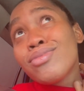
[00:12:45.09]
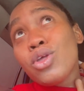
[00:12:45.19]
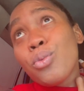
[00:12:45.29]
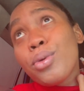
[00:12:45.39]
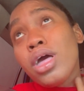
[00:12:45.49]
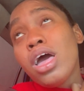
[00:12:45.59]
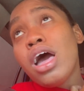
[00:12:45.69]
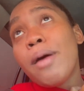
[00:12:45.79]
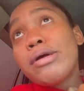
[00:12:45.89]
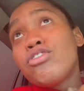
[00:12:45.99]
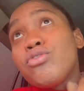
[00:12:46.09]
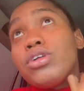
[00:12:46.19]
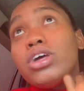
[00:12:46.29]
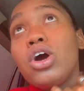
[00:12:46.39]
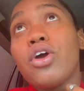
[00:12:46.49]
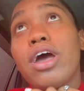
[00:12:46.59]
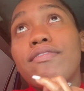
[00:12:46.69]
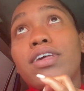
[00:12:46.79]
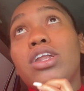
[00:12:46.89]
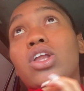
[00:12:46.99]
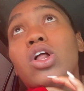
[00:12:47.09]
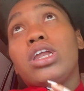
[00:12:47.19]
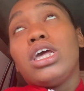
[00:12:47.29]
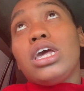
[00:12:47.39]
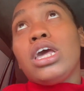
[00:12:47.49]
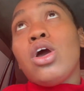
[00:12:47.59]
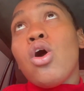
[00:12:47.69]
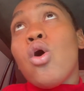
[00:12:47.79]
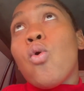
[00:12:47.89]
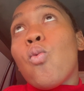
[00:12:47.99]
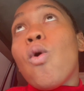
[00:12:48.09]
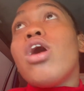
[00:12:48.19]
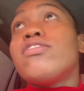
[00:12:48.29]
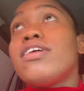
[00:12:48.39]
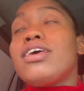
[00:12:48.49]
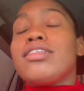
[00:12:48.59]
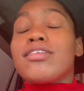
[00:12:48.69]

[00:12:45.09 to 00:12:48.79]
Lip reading: Nope. I'm actually really hungry. I haven't eaten all day. Water is